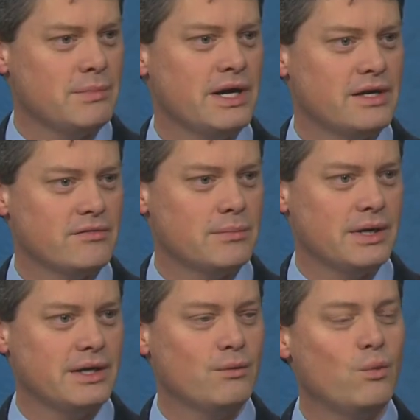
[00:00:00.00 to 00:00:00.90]
remind
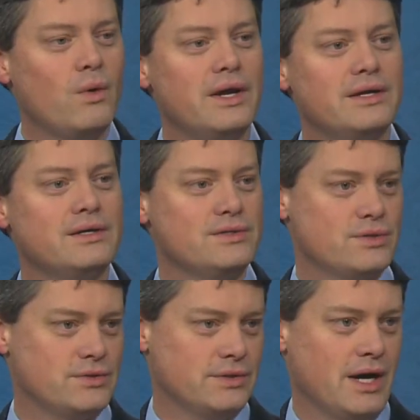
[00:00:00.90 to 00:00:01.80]
everybody, what is
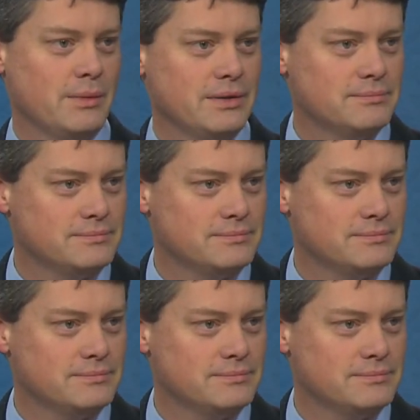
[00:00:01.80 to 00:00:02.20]
a tsunami?